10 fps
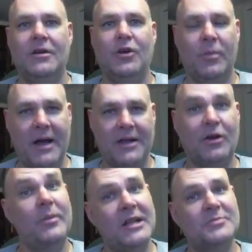Nomad.
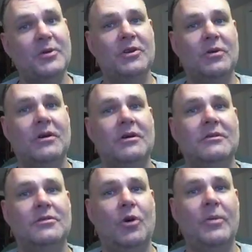Nomad's pretty cool.
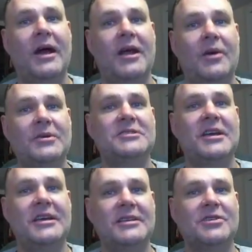Nomad, I would
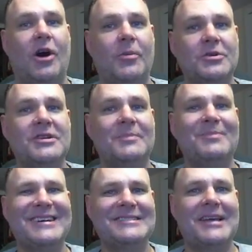say, is almost a
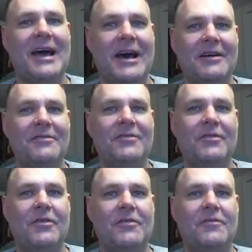must-have
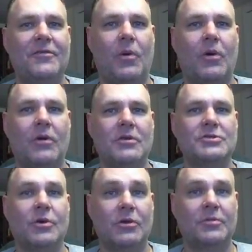for the
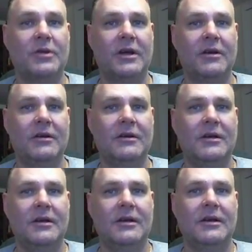solo player.
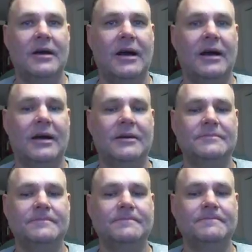
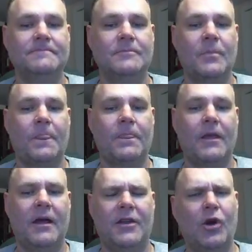And
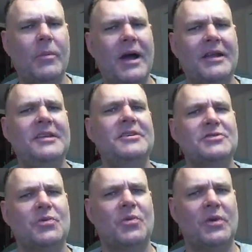Nomad
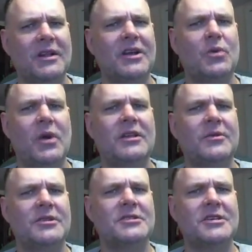heals really quickly
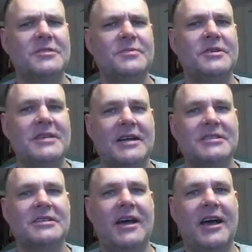with the 6-piece.
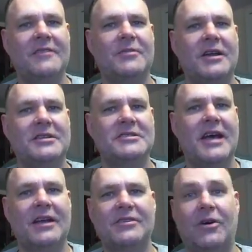Actually, I have mine
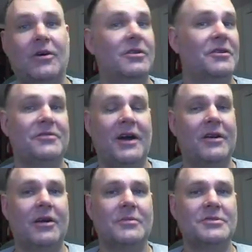stacked all into
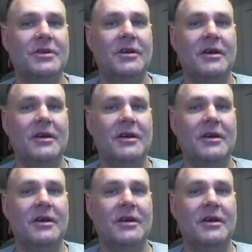firearms.